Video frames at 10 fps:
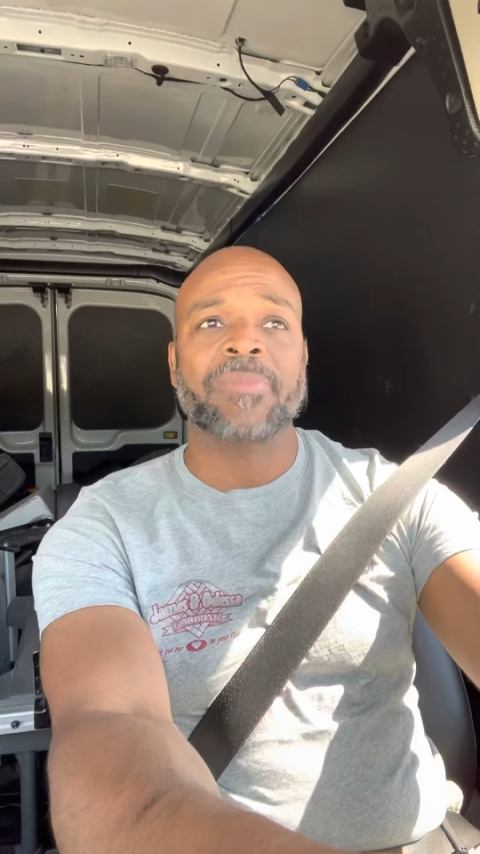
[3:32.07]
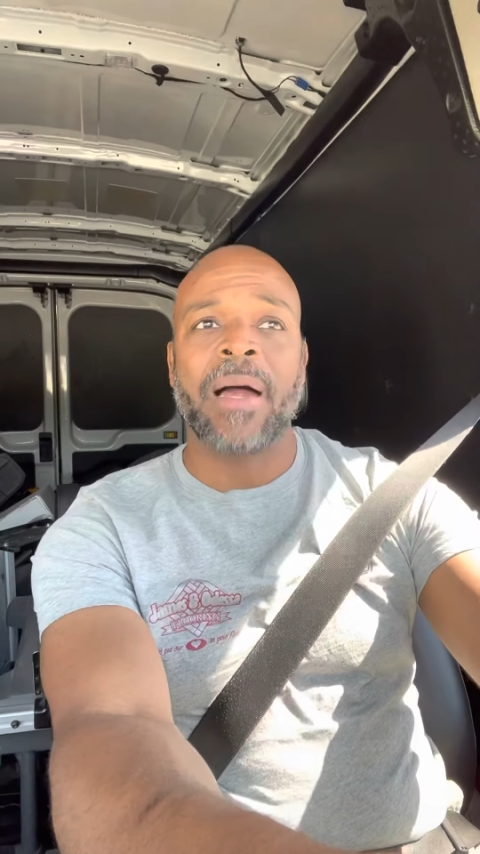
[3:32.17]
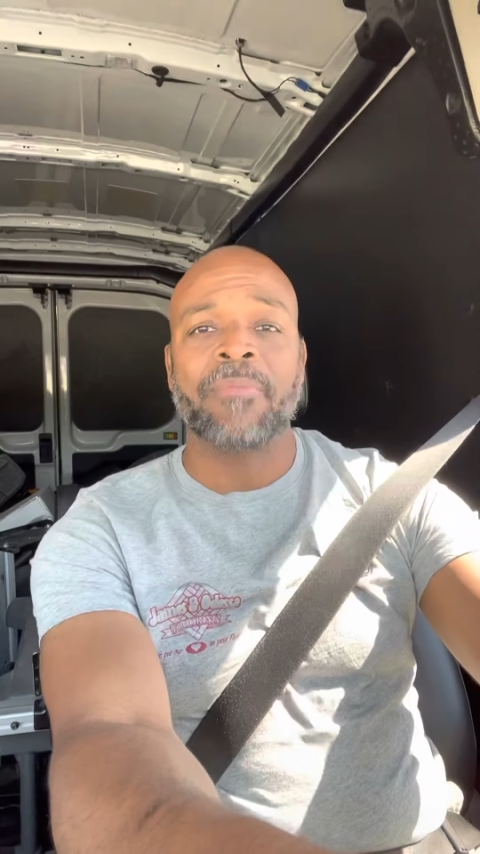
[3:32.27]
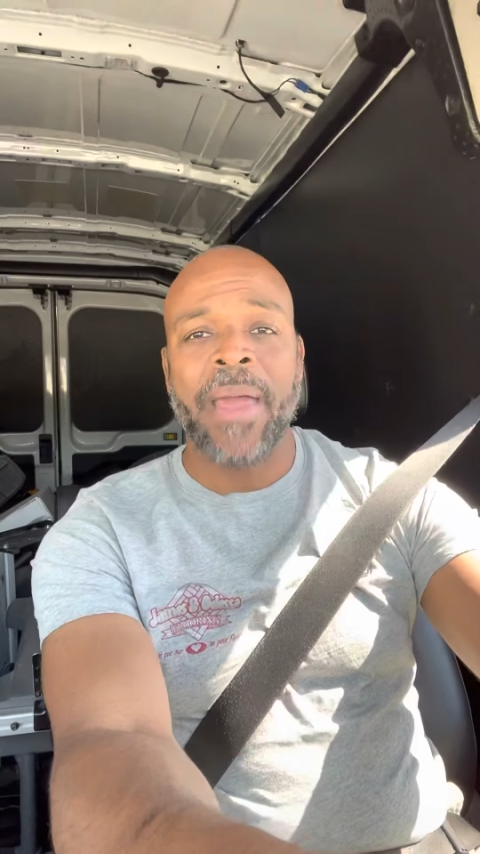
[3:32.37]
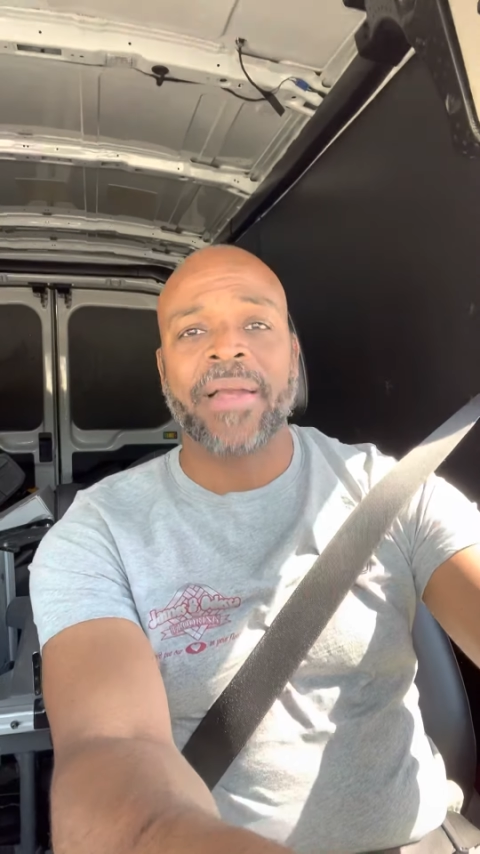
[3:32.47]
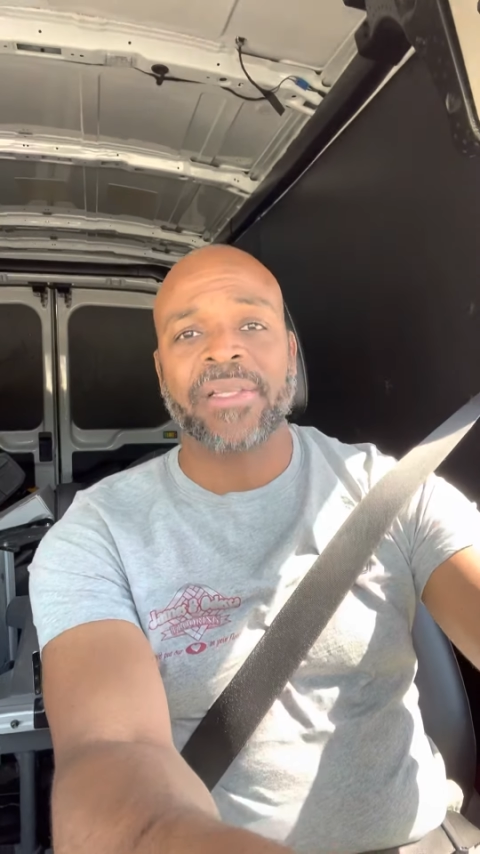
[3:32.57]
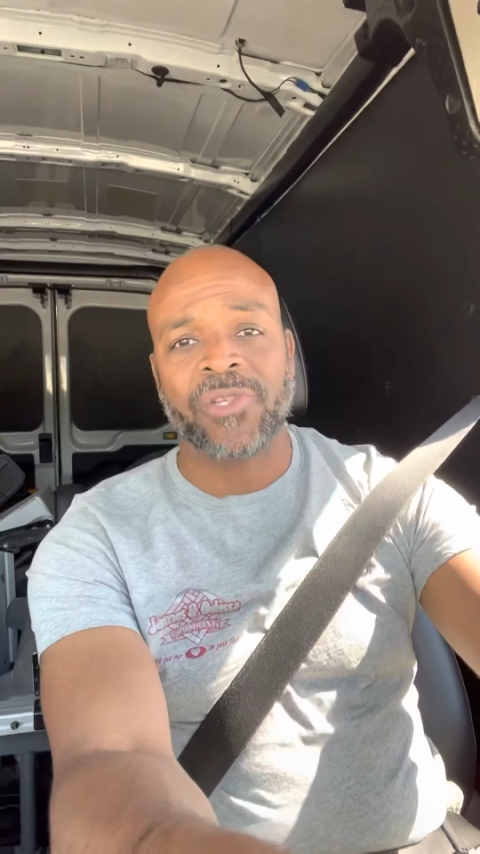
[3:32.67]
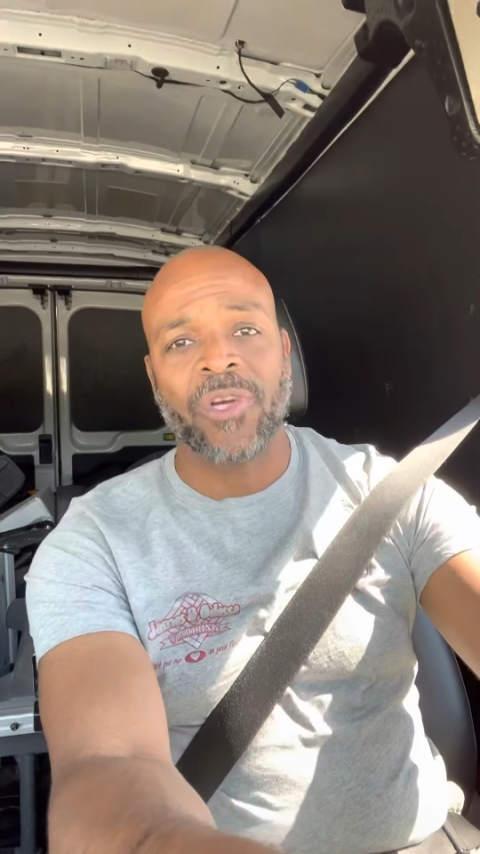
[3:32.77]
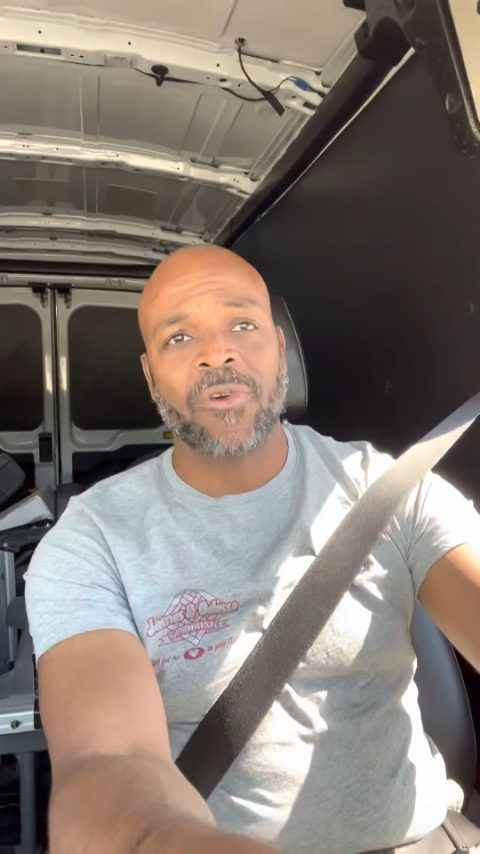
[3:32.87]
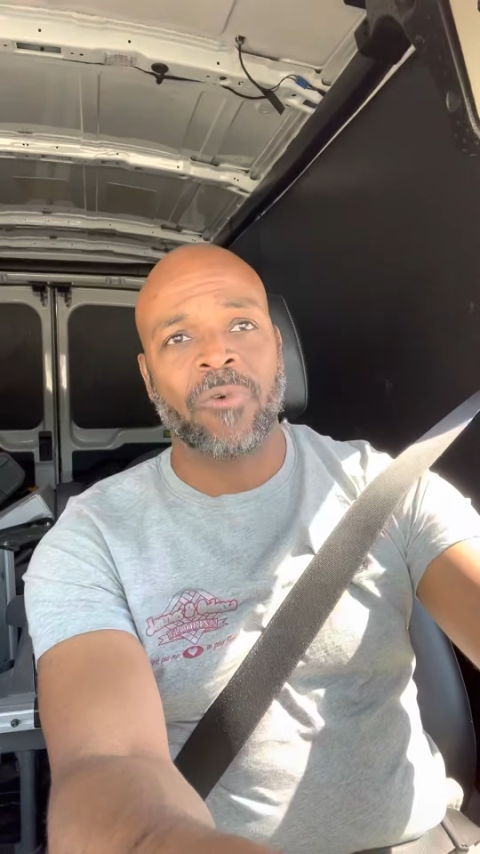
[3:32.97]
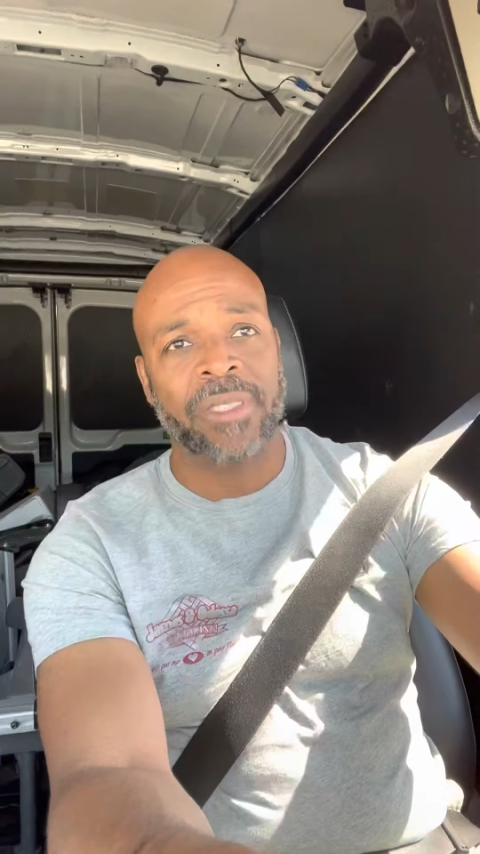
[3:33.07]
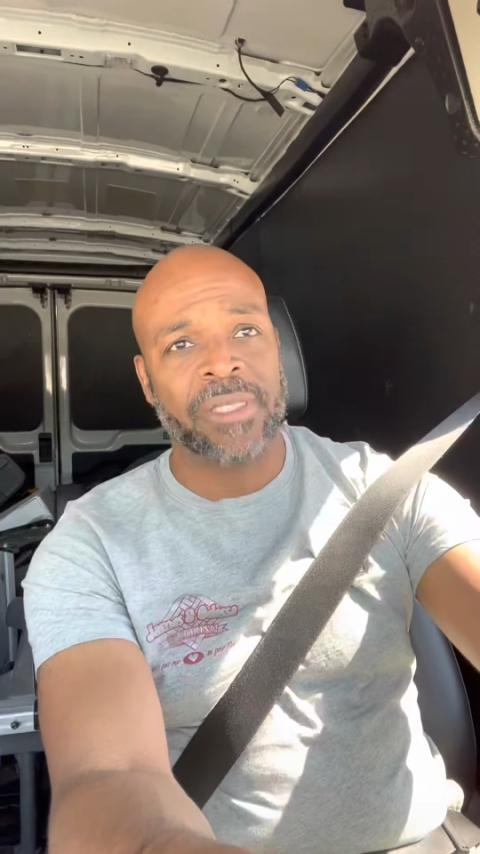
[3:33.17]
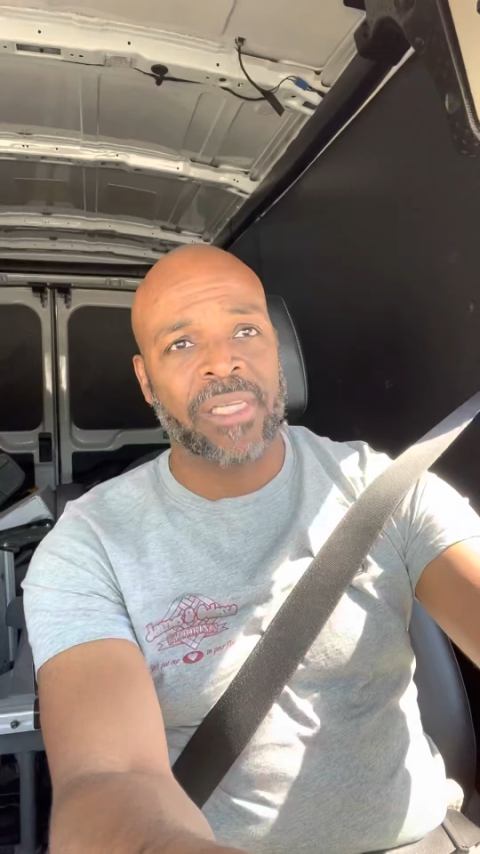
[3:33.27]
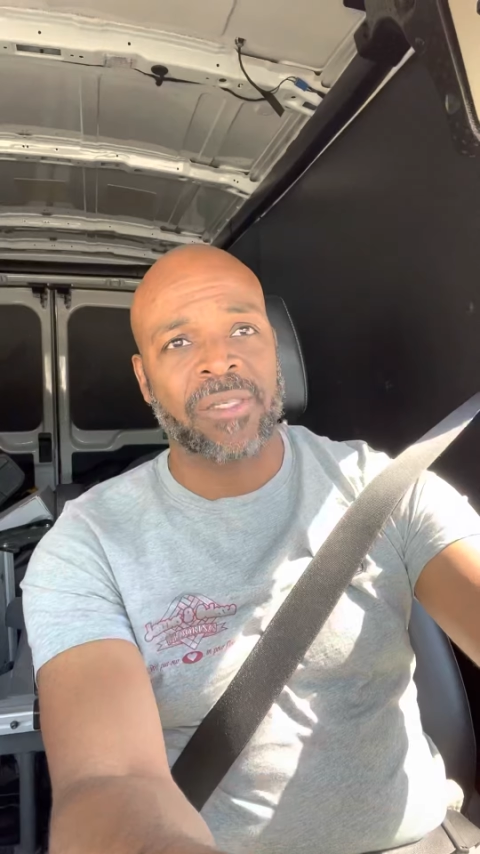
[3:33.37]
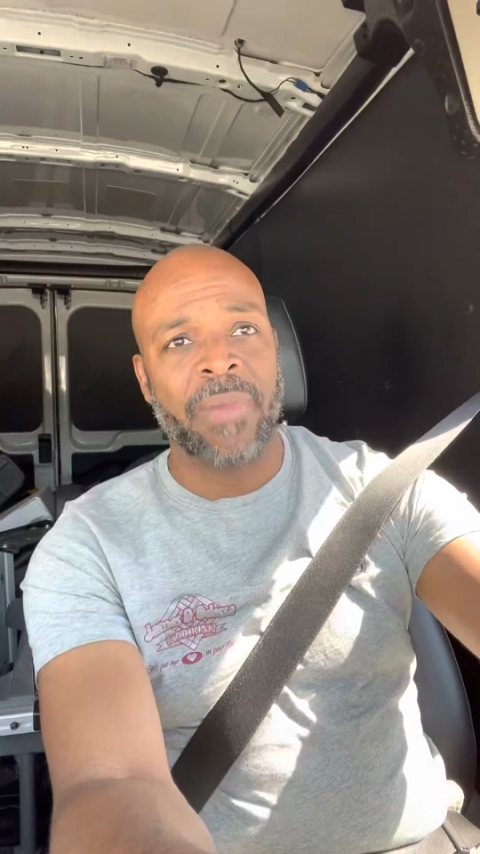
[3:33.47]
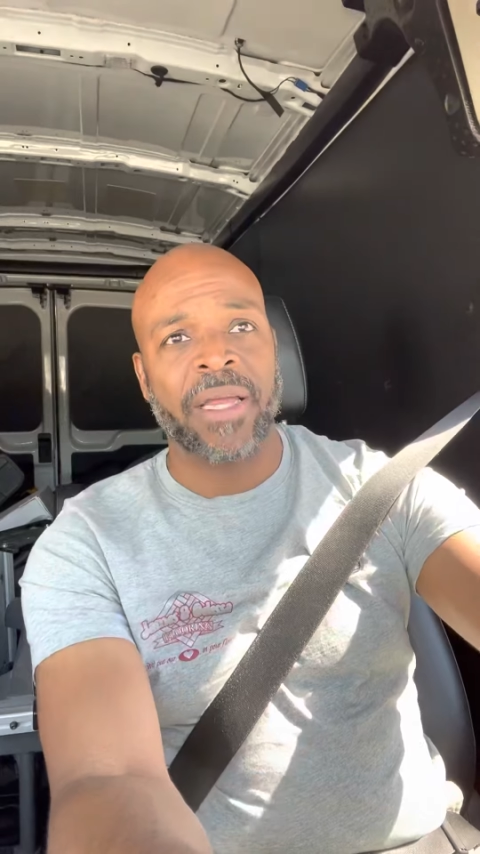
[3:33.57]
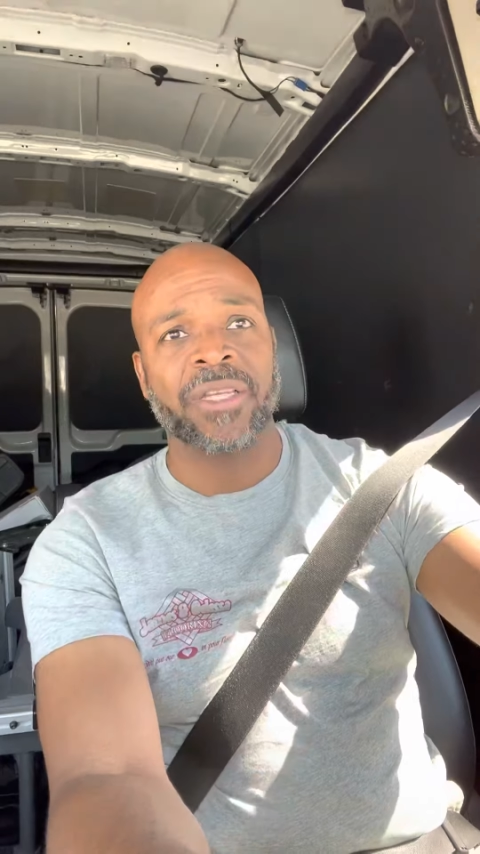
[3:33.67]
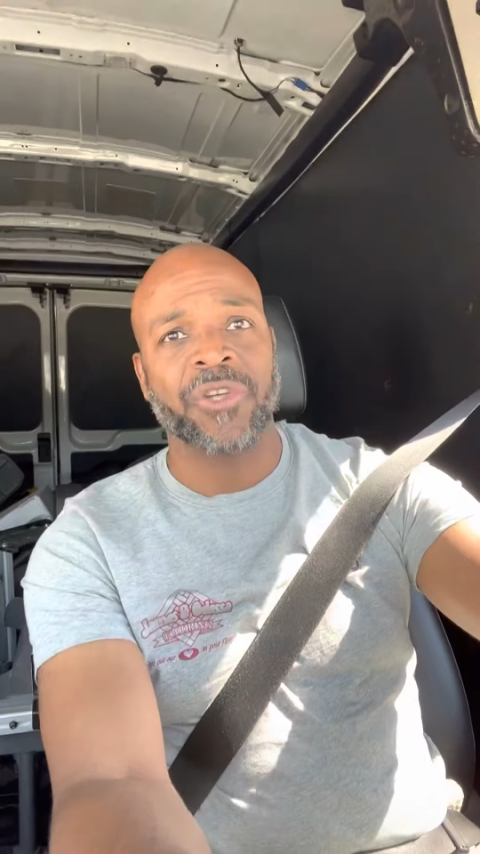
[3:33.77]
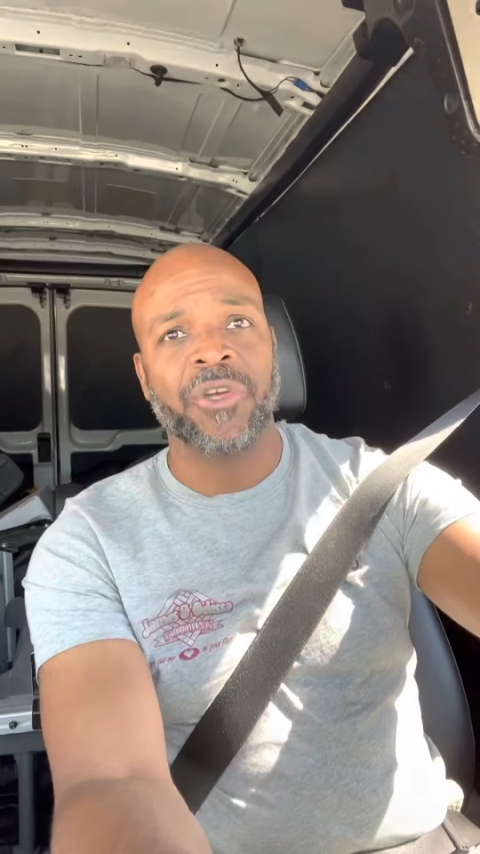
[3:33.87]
My main concern was just making sure